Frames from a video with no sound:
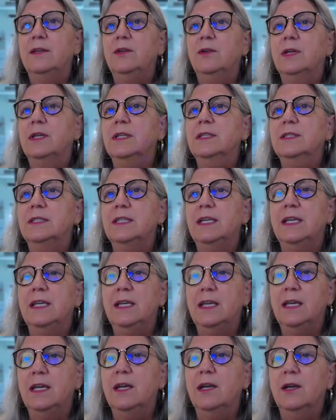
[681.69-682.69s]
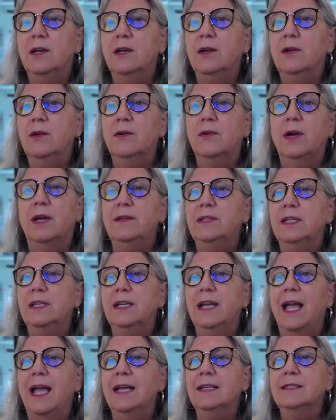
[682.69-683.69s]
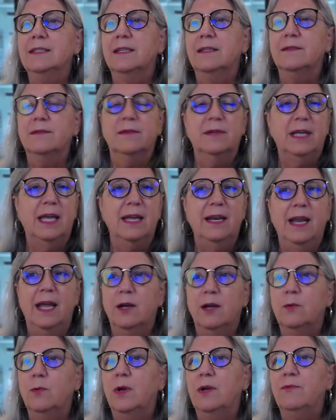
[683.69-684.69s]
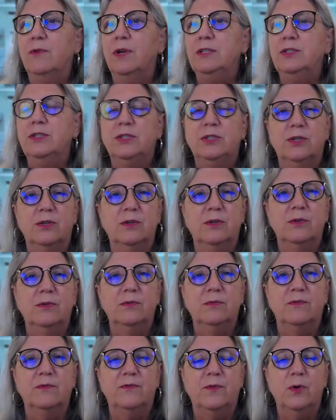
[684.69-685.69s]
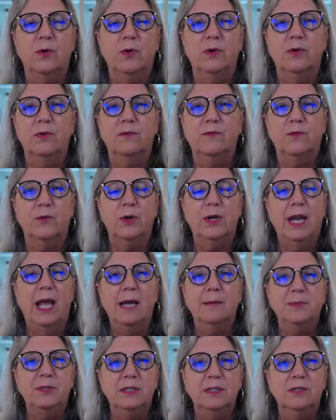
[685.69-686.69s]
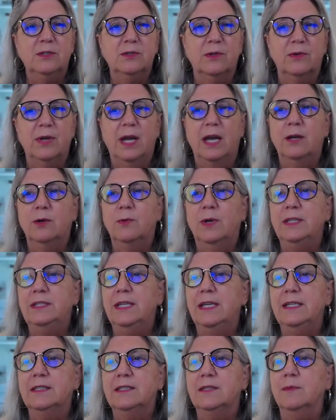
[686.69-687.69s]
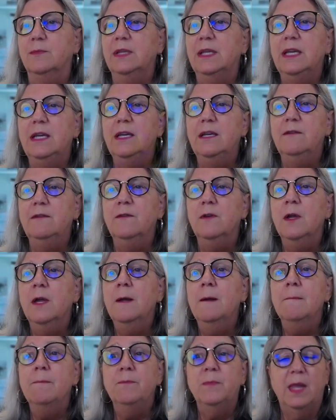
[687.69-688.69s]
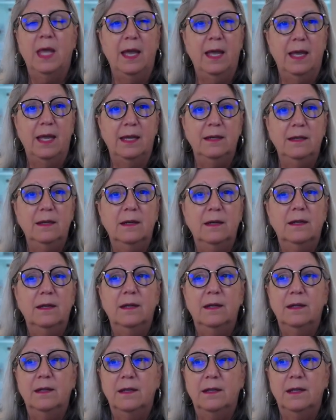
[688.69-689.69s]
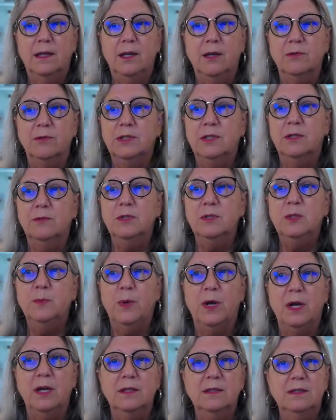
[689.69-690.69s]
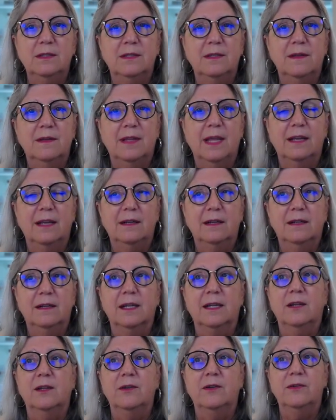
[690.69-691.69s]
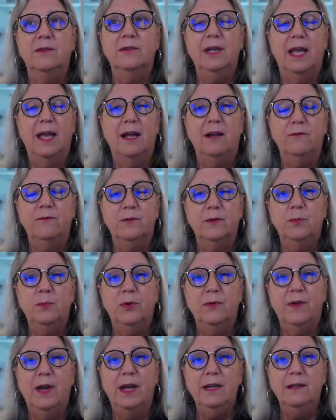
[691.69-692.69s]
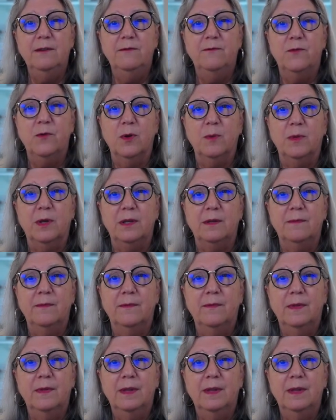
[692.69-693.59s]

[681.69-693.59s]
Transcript: You can see here, I did ask, again, how do I register for an absence, or how do I take some leave? And here's the response that Click Learn Alfred provided for me.